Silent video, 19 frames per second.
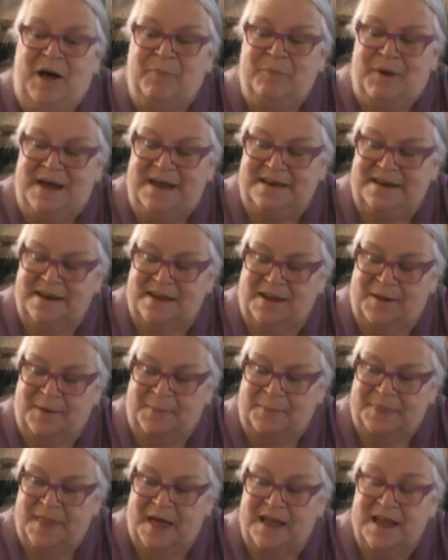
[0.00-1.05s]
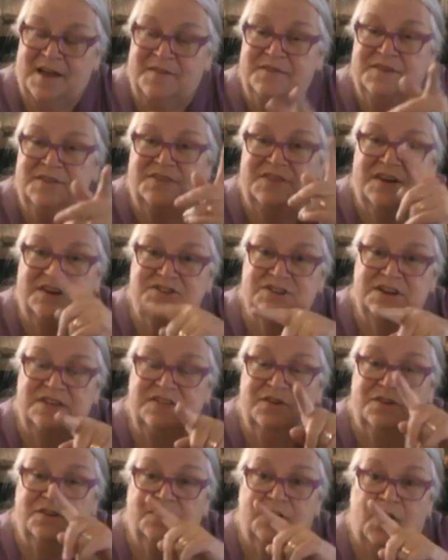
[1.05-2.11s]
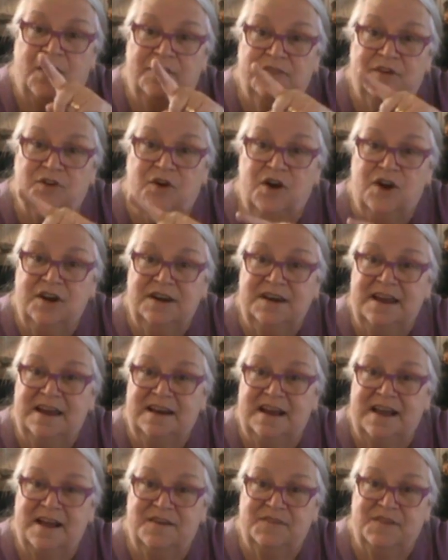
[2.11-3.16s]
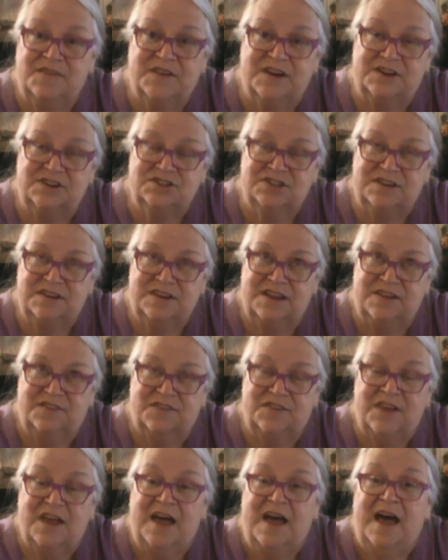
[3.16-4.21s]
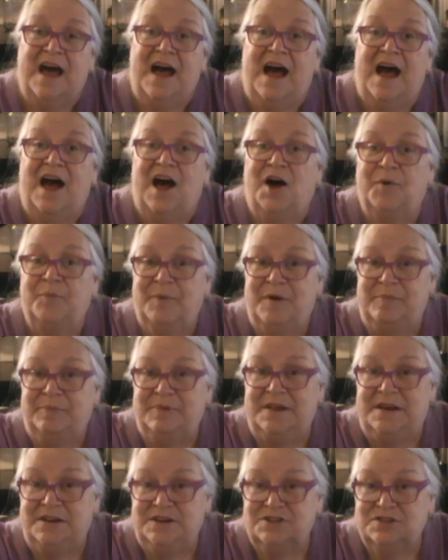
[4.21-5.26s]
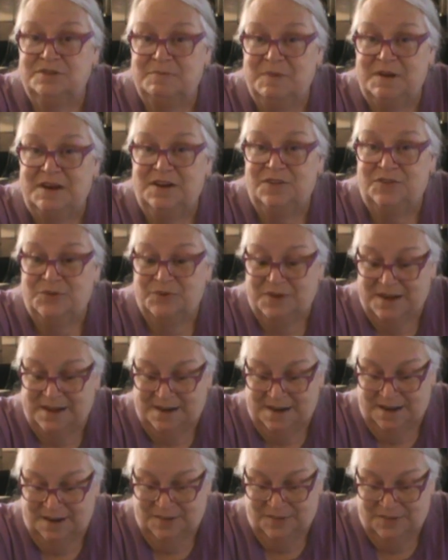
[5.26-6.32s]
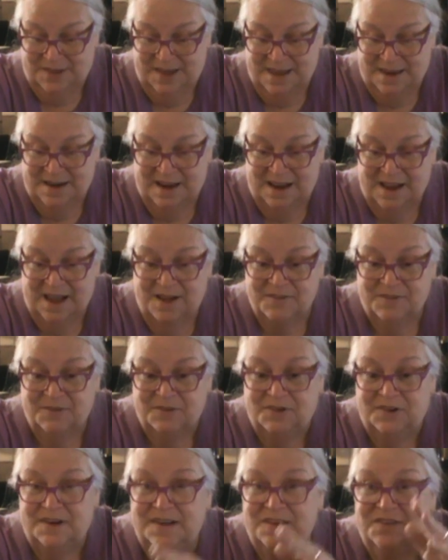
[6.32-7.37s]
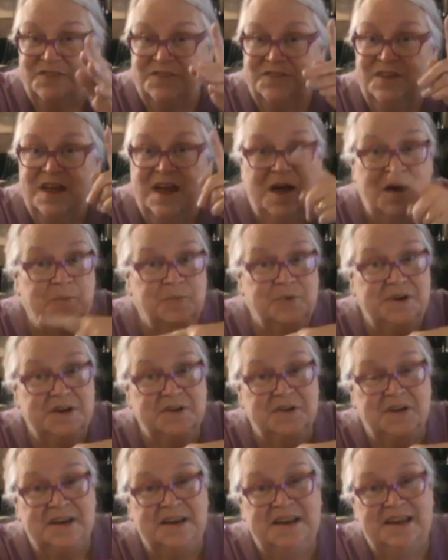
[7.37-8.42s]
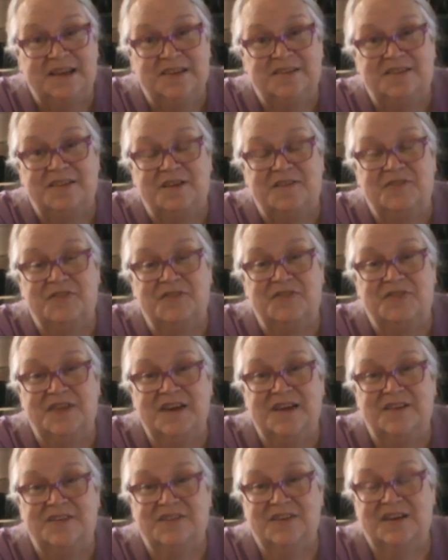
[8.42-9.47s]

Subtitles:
But I have a section there on the garden, and I have a section that's help I planted too many zucchinis, and I have a list, pretty good list of things